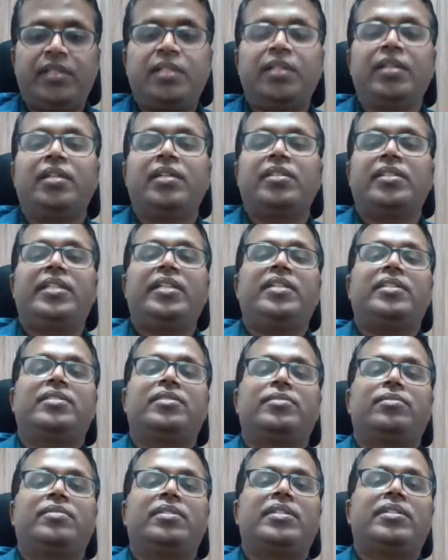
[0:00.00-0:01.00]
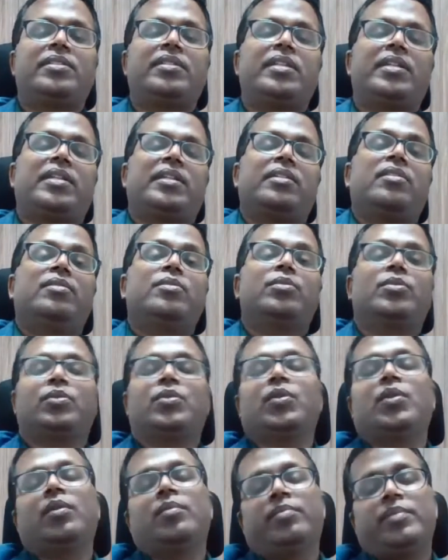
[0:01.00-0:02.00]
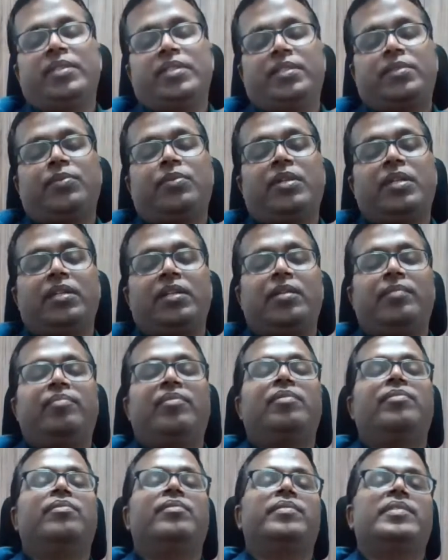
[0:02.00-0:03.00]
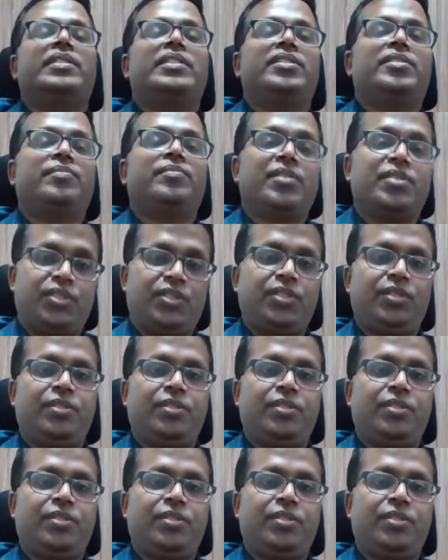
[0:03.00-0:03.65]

things so that they can also cooperate while performing this procedure.